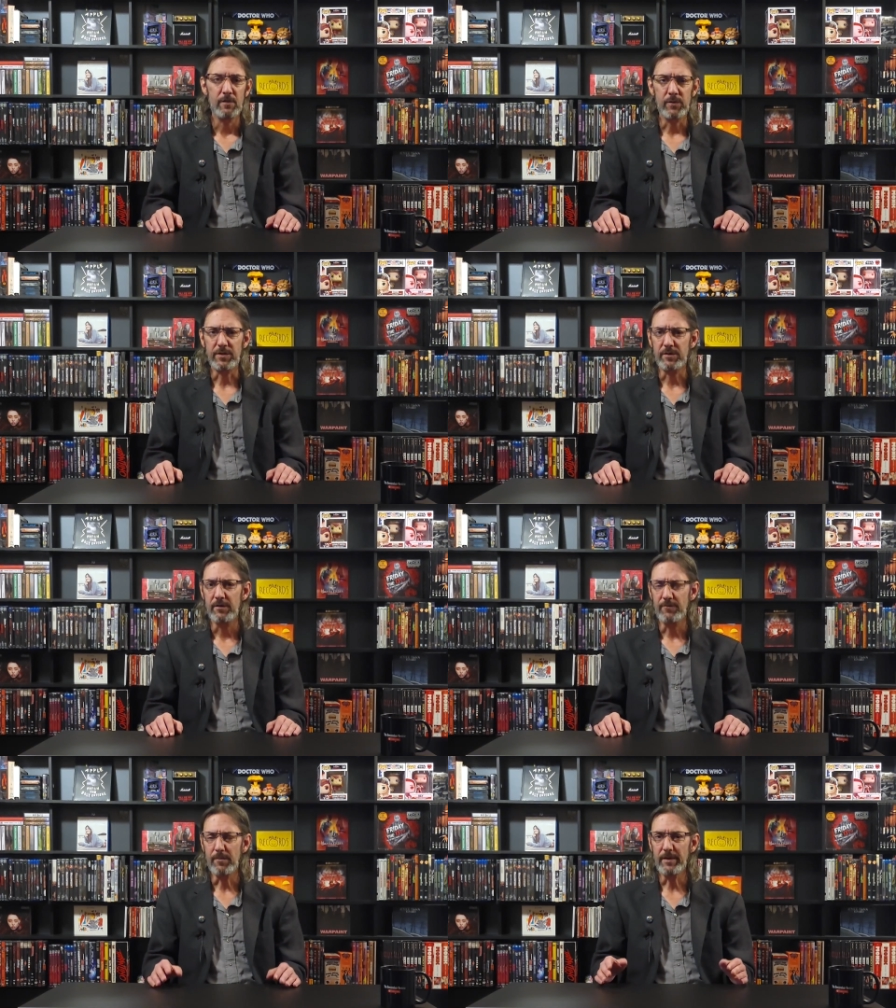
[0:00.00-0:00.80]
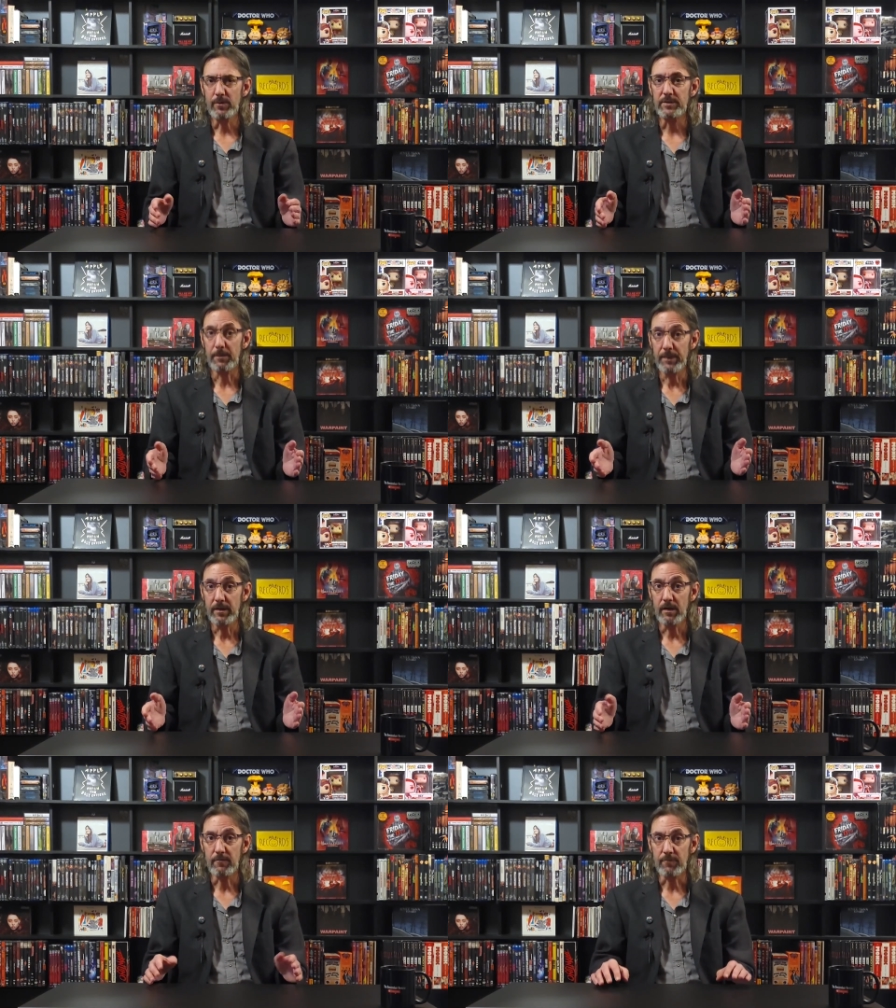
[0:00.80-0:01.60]
which for me was a bit
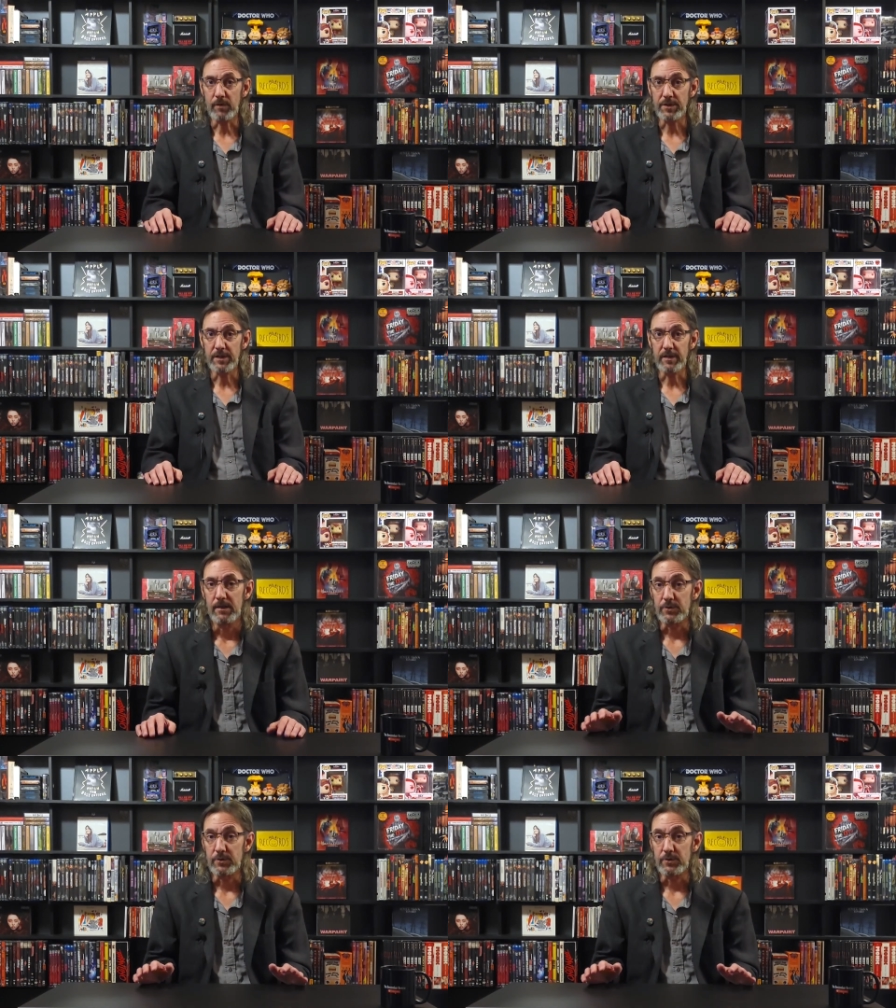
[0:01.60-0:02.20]
unfortunate.